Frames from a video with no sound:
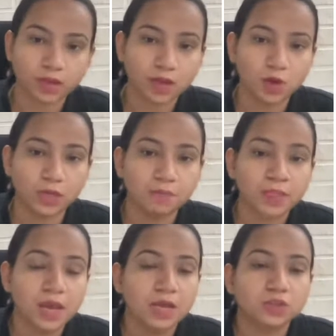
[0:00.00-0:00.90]
Okay,
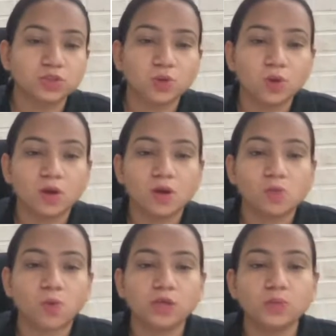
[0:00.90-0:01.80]
so
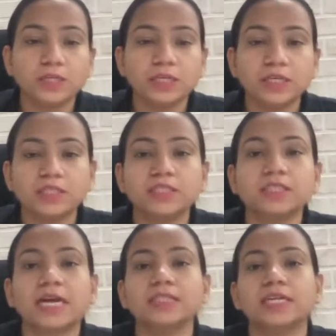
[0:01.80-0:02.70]
what we can
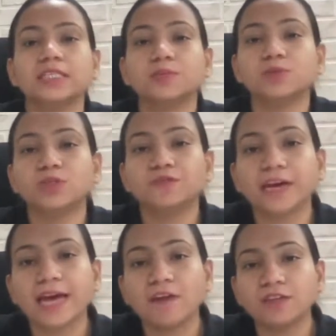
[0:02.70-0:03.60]
understand, that suppose if I
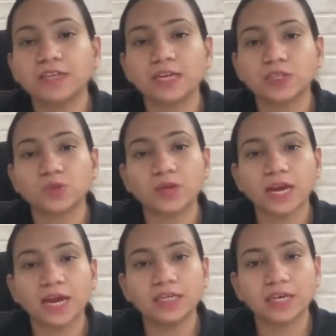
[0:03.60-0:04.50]
have an
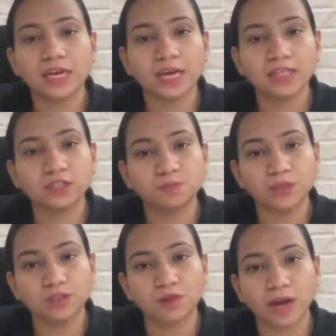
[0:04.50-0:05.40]
electrolyte
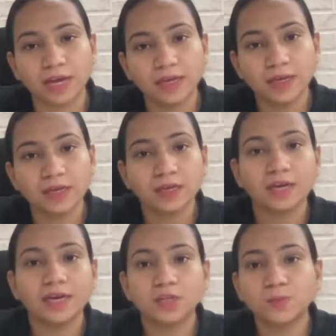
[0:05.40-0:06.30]
AXBY,
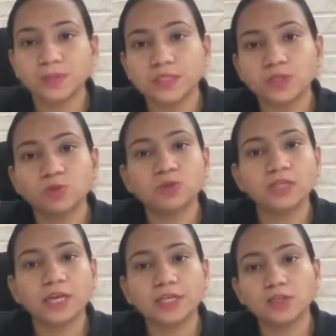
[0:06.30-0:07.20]
it will
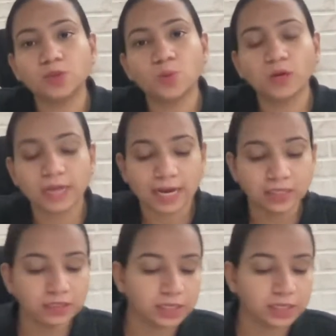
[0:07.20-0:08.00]
dissociate into what ions?